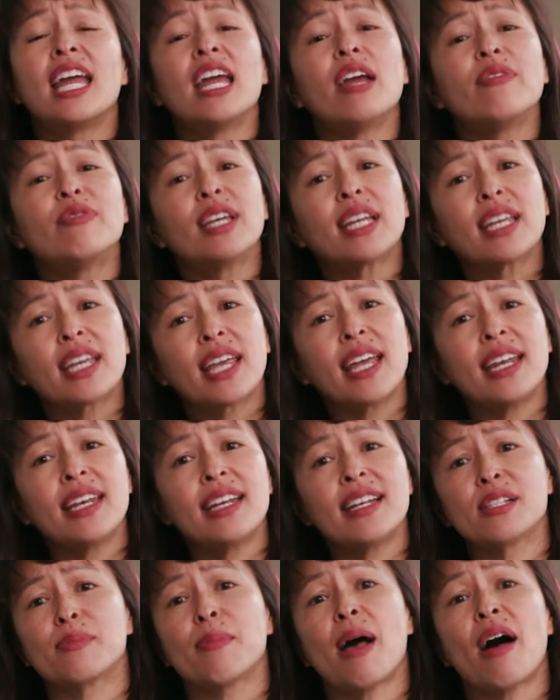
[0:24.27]
If the
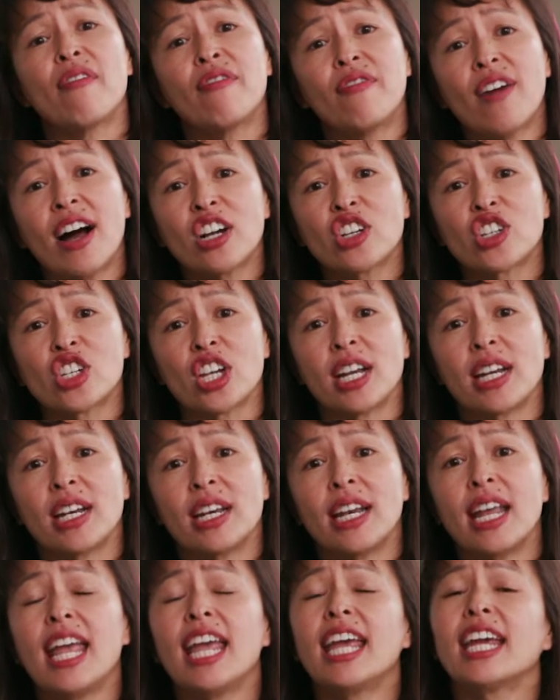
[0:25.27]
kidneys
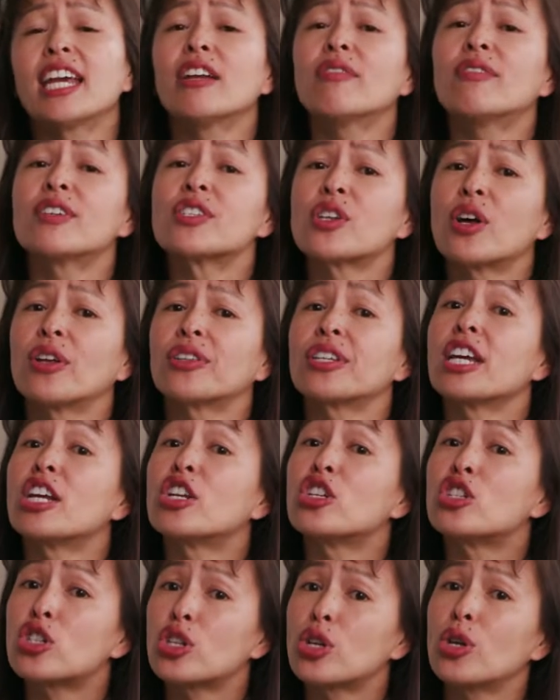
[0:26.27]
malfunction, it can result
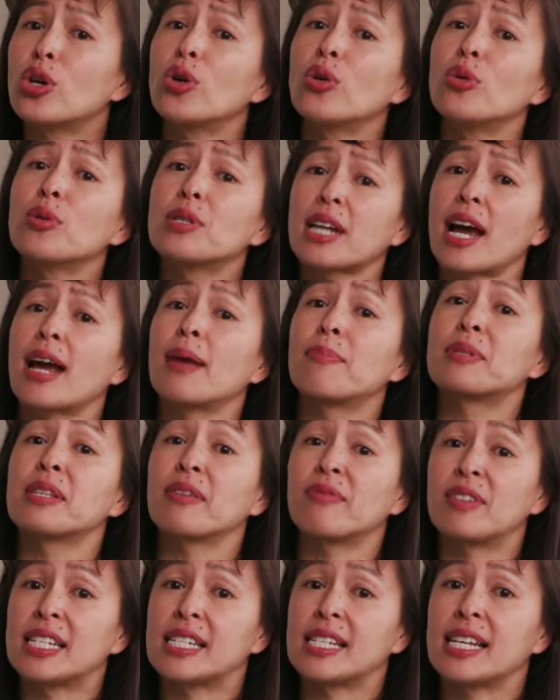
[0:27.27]
in two types
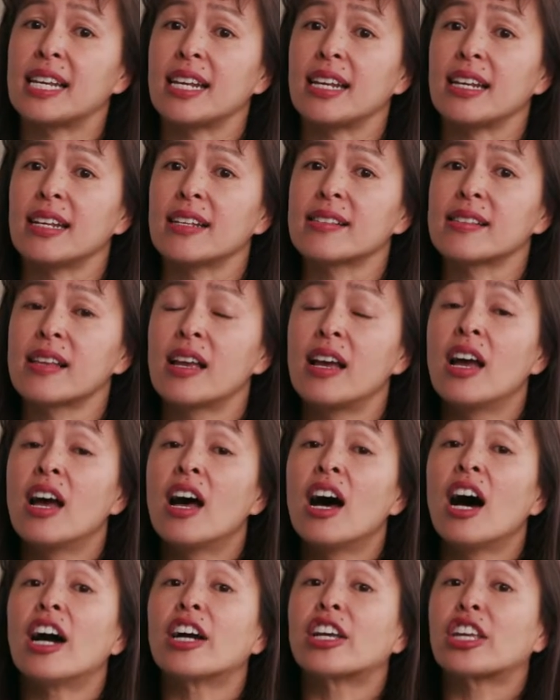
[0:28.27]
of disease,
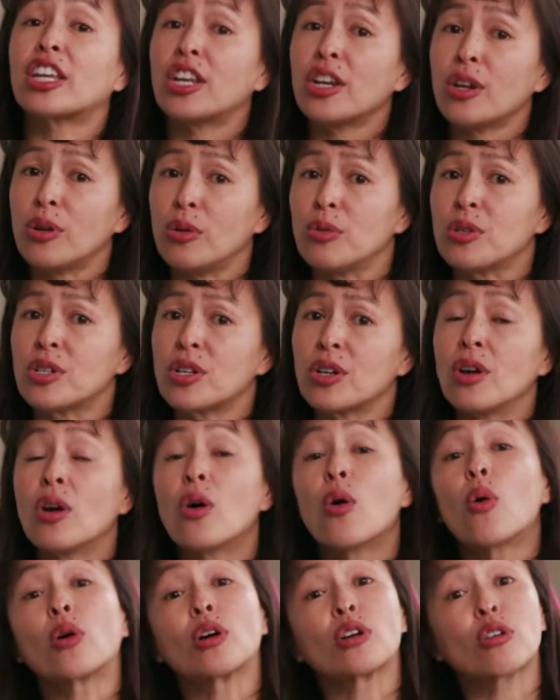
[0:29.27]
acute
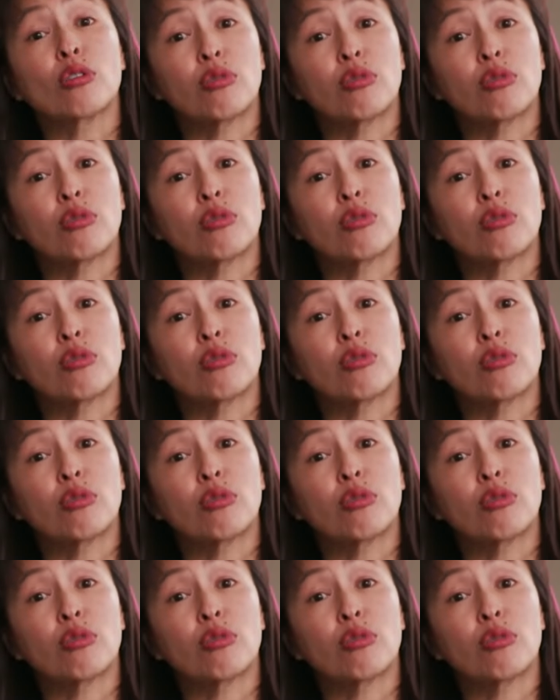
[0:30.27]
or